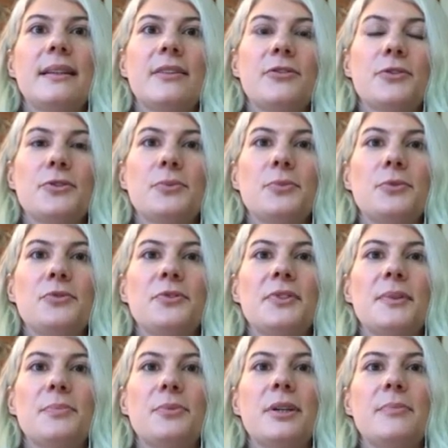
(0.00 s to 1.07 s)
They've also moved to
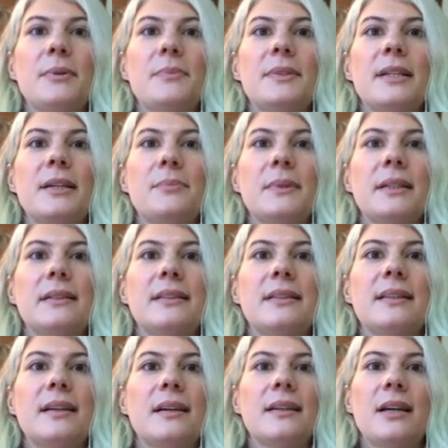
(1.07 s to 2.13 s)
the premium segment.
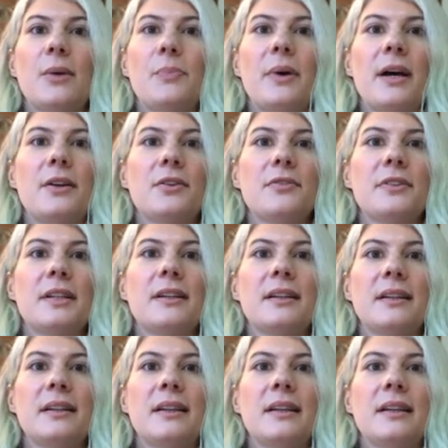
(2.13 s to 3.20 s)
They are now part of the
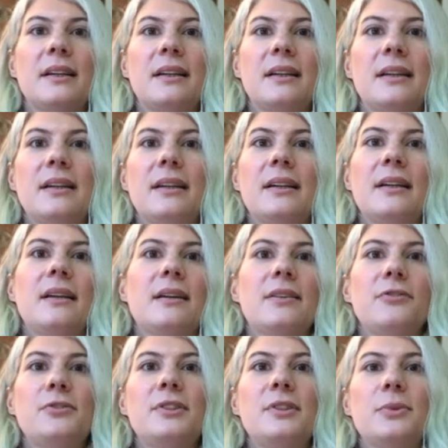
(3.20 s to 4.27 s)

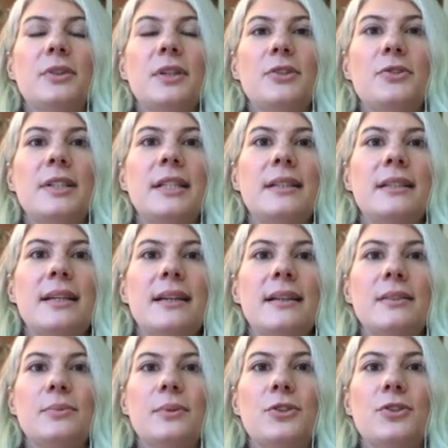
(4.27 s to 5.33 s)
FTSE 100
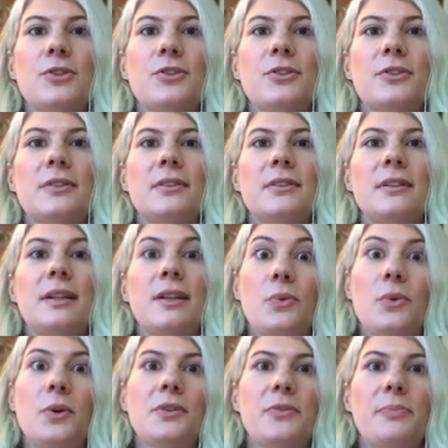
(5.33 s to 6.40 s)
index, which in a
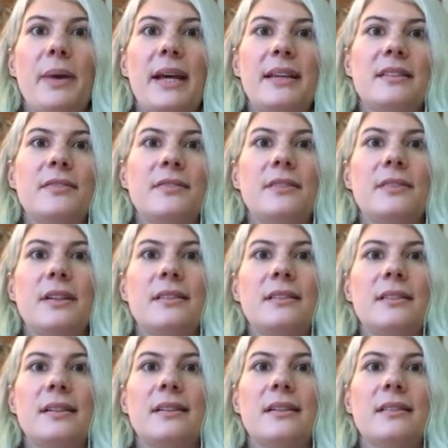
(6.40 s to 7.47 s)
world of passive
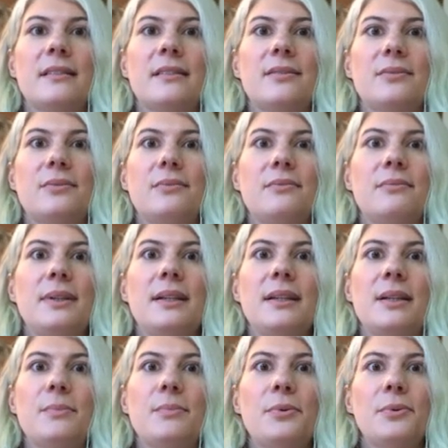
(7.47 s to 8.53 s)
investing is
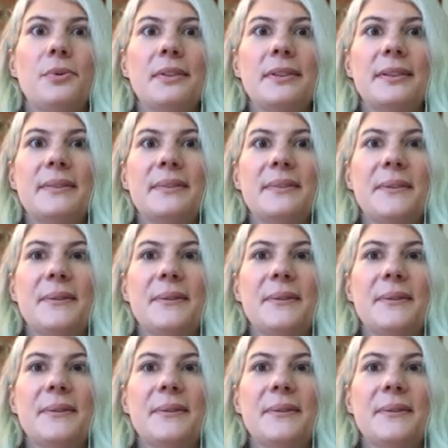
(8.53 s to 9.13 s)
really important.